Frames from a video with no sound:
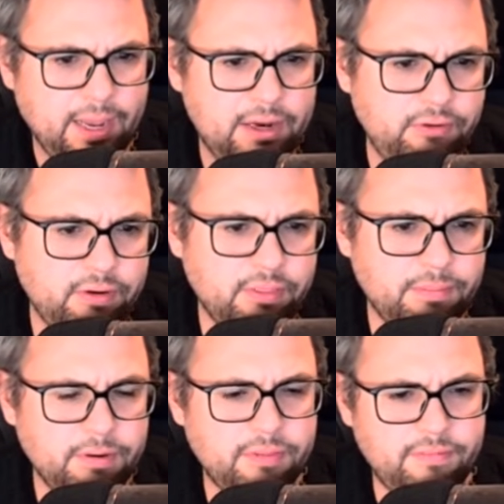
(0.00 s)
do know
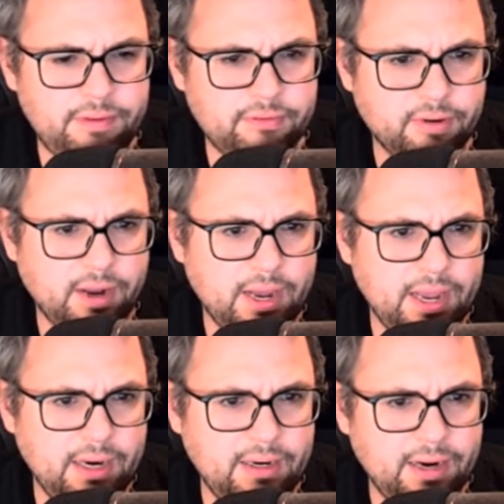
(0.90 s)
that both of these are
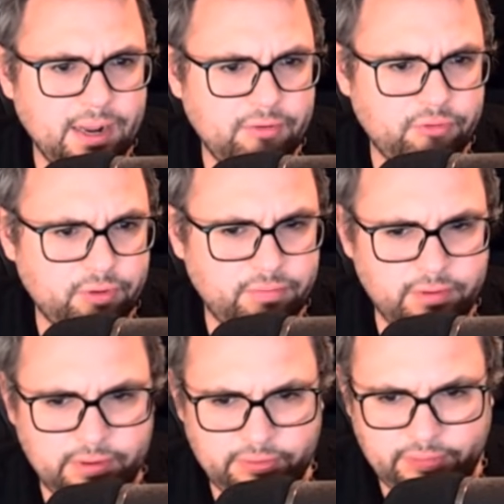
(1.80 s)
odd. I should have
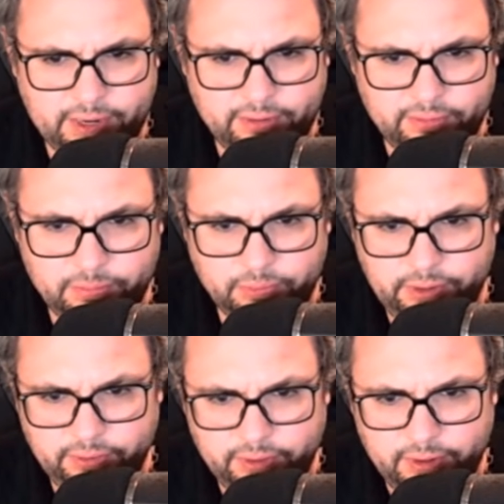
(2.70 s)
noticed that at some
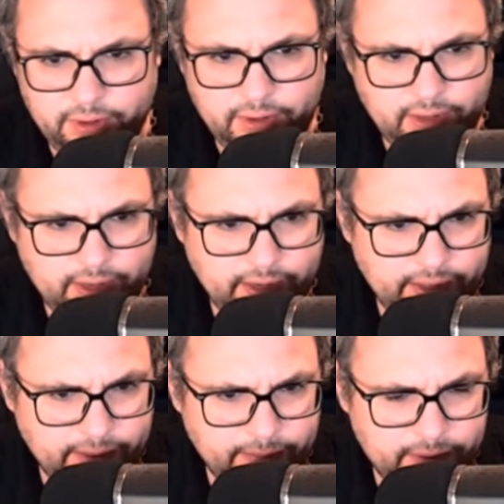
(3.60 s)
point.
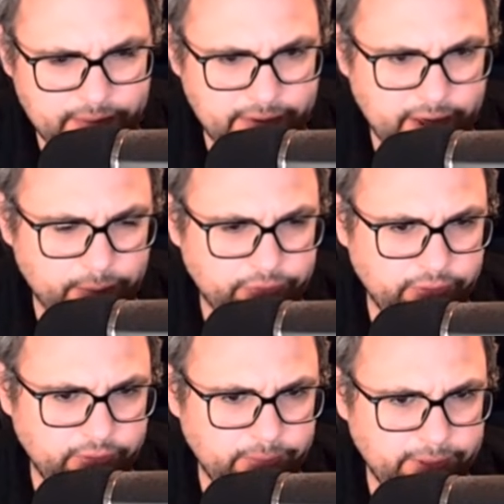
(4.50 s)
That probably helps a
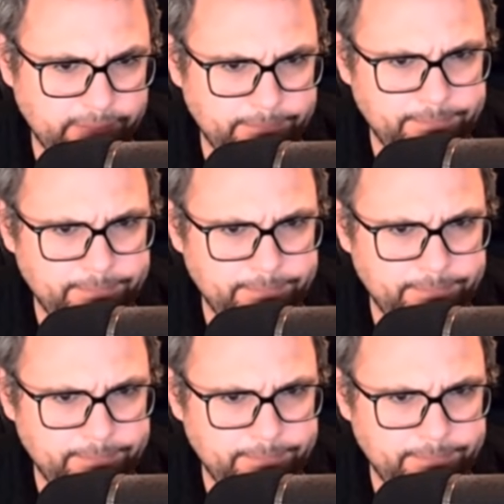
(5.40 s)
little bit.